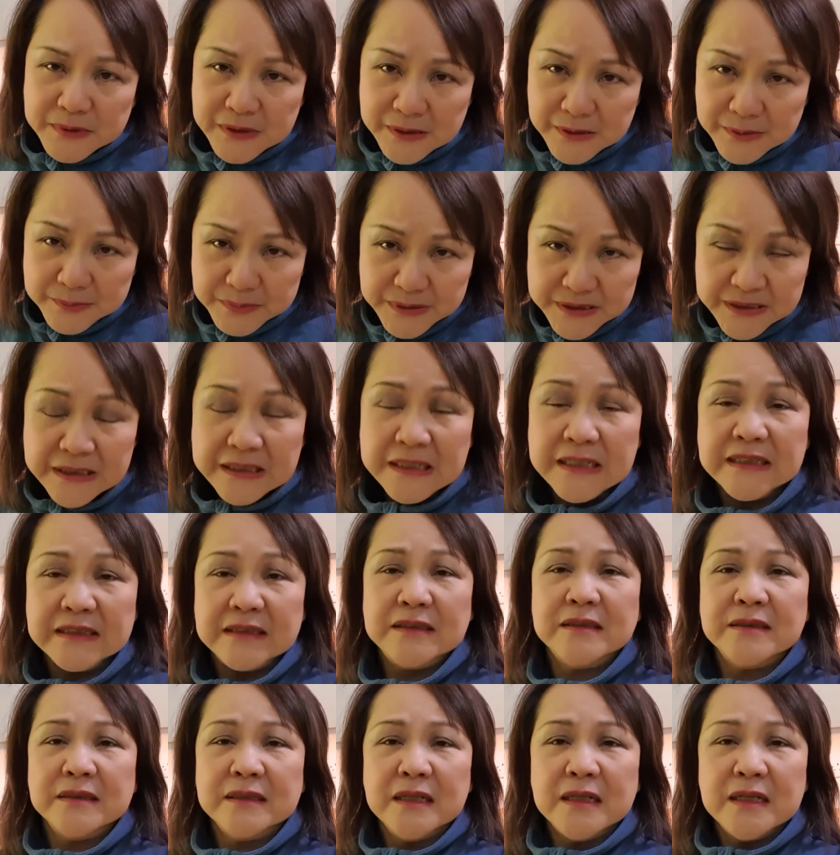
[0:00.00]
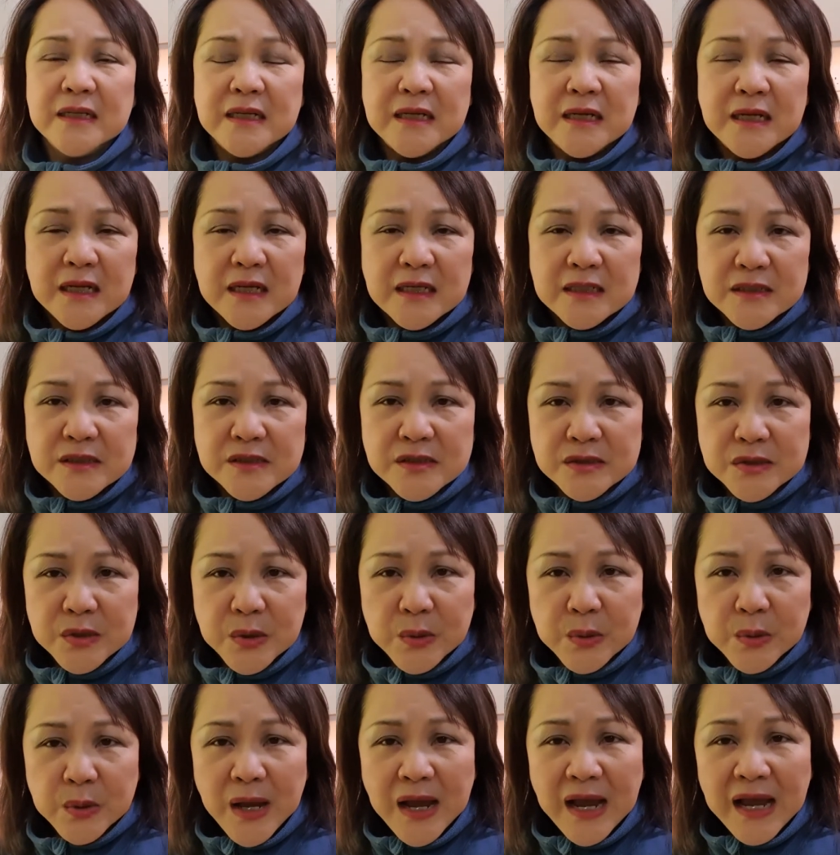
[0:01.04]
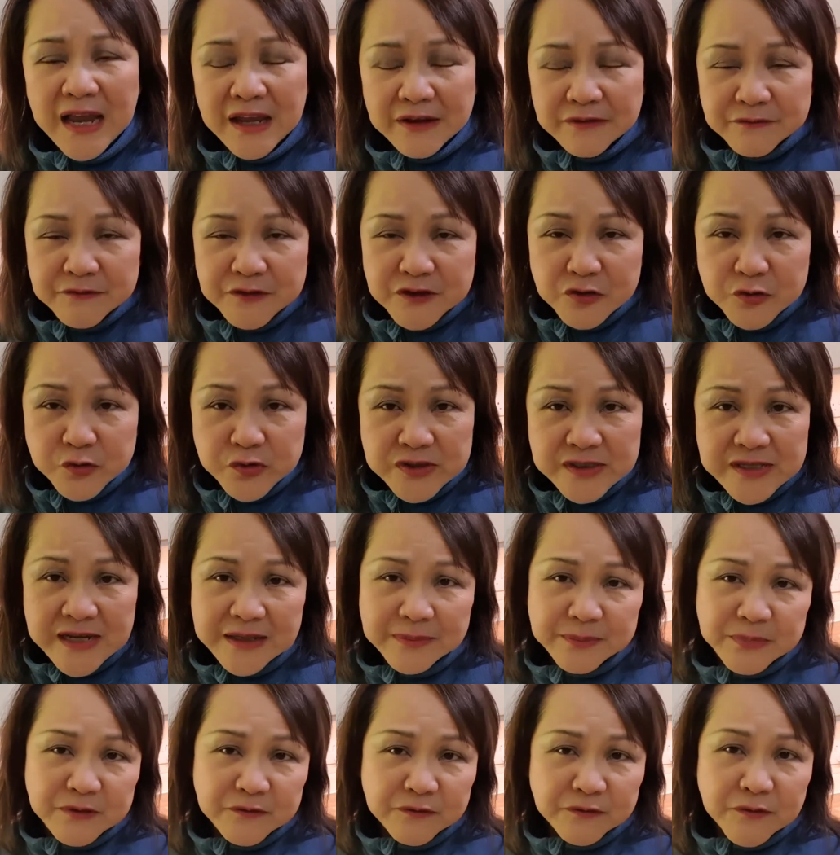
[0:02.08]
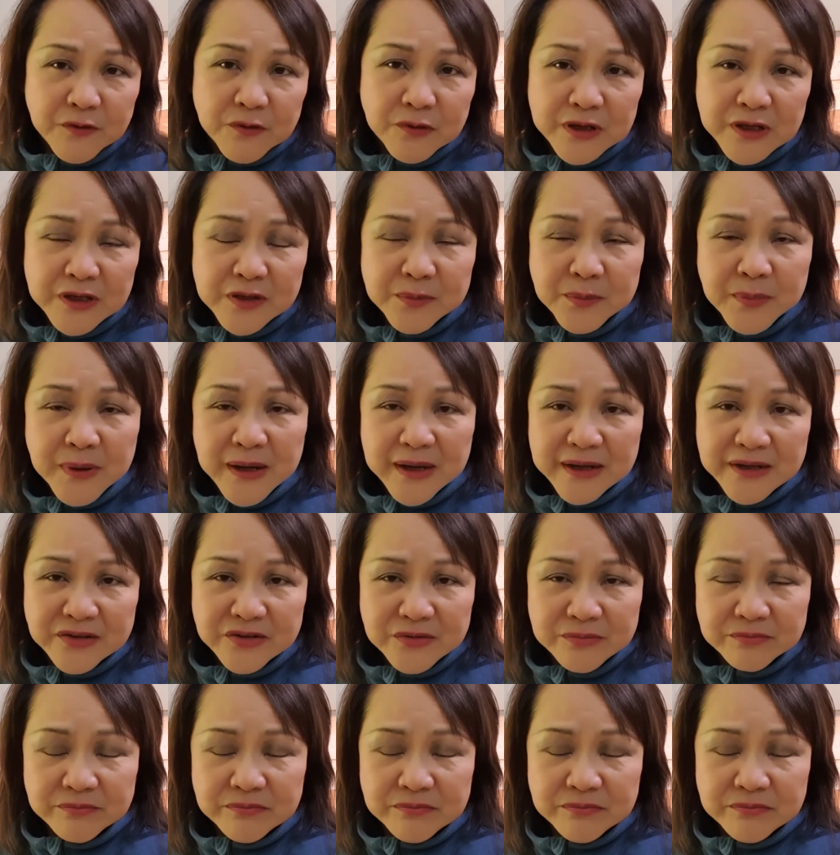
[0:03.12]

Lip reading: bean curd. So I have used that before in my